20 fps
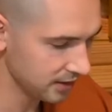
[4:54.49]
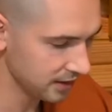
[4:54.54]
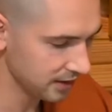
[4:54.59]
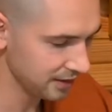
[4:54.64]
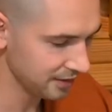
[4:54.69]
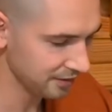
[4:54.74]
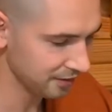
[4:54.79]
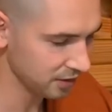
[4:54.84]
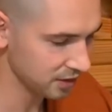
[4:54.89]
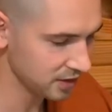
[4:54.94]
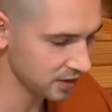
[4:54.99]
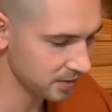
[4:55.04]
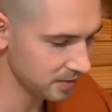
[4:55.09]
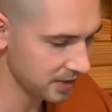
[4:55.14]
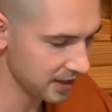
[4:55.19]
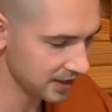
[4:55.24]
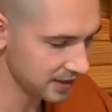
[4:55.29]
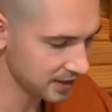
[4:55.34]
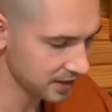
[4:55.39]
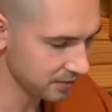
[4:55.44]
he first
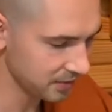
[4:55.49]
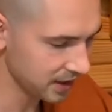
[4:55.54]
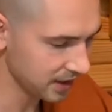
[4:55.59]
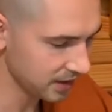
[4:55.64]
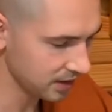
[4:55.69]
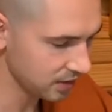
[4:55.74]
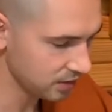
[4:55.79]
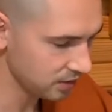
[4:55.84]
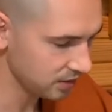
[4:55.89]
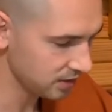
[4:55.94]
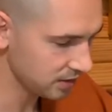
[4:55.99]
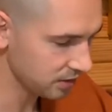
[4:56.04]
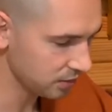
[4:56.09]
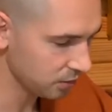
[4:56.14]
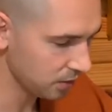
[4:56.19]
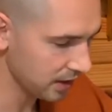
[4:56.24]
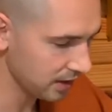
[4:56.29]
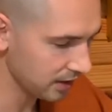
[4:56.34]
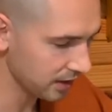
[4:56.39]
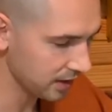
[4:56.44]
makes him get used to
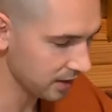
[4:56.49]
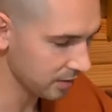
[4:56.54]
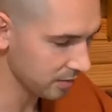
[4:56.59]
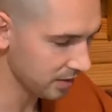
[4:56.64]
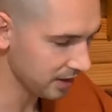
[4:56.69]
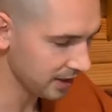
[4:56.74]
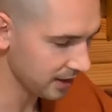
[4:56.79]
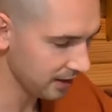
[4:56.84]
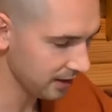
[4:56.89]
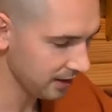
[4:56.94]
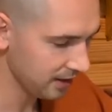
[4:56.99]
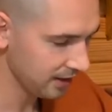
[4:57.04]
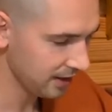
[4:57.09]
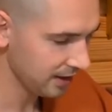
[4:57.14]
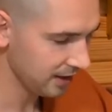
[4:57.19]
wearing the bit,